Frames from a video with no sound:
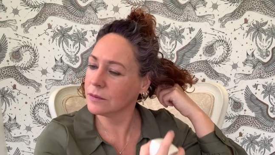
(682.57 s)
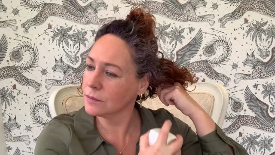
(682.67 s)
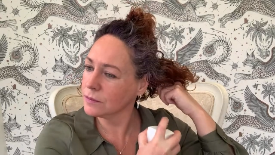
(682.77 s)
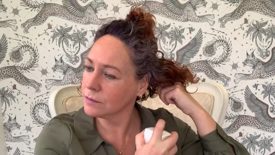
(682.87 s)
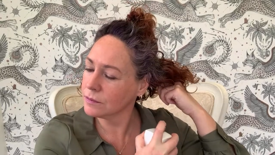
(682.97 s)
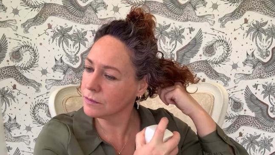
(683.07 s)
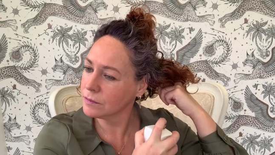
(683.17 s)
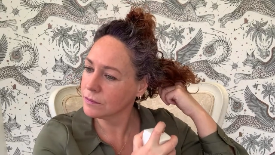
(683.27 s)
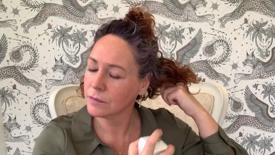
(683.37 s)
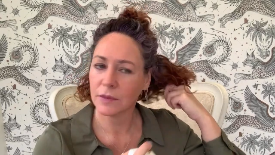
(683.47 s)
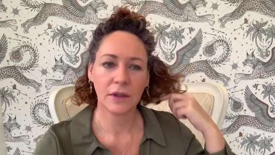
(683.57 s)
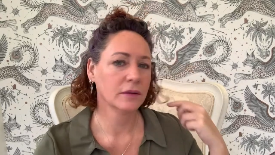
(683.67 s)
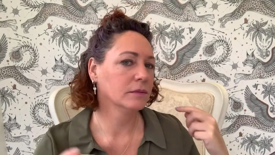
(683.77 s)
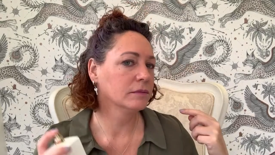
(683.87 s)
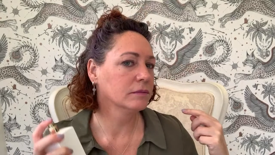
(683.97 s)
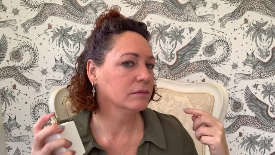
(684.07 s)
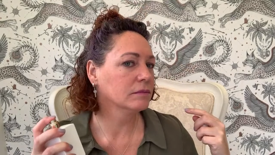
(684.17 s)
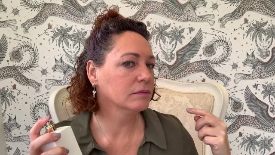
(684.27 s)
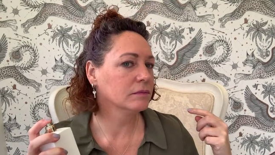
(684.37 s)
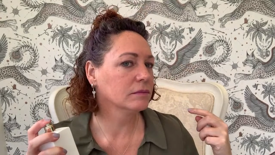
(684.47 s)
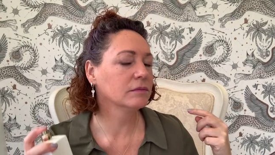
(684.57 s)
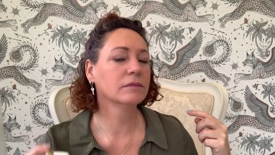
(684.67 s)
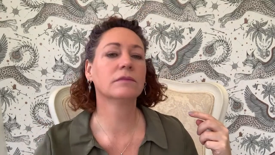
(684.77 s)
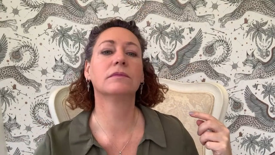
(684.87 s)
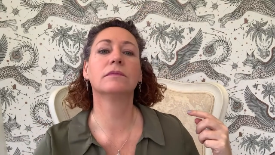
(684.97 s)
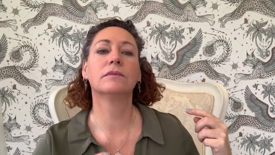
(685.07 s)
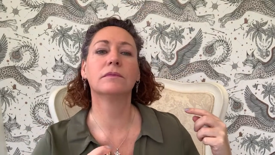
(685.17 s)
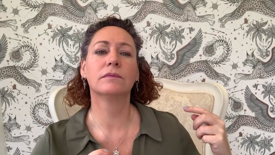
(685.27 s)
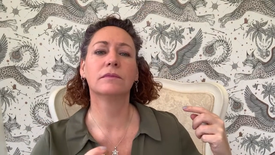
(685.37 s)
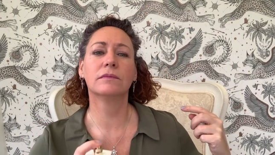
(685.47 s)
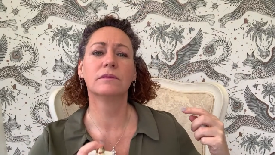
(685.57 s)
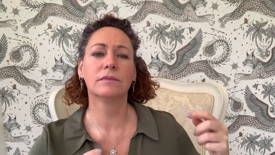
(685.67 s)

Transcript: (silence)